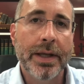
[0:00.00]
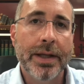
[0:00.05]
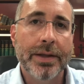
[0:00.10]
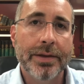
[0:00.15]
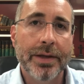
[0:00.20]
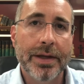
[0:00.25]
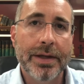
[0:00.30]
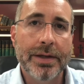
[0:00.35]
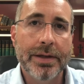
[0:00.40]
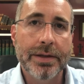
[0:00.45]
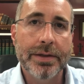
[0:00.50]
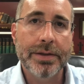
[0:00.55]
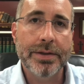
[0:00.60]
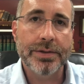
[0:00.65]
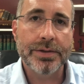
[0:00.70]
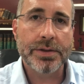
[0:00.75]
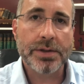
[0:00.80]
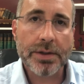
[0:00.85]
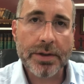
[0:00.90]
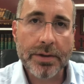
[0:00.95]
that it
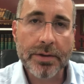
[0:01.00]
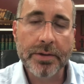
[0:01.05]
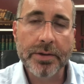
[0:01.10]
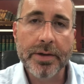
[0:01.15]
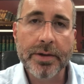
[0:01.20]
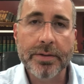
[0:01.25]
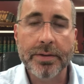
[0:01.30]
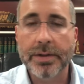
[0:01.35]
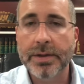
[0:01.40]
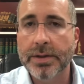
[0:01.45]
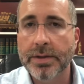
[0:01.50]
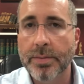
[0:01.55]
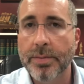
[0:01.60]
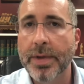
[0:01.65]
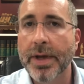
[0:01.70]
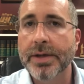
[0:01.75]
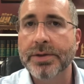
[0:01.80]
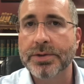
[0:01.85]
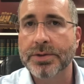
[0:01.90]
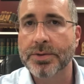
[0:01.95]
is clearly the
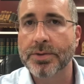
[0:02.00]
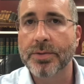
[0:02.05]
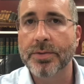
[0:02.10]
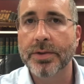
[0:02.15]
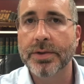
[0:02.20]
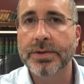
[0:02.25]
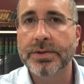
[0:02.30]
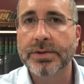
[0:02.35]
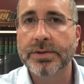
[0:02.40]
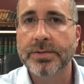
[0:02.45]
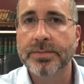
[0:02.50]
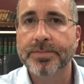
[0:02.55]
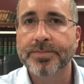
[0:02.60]
best choice.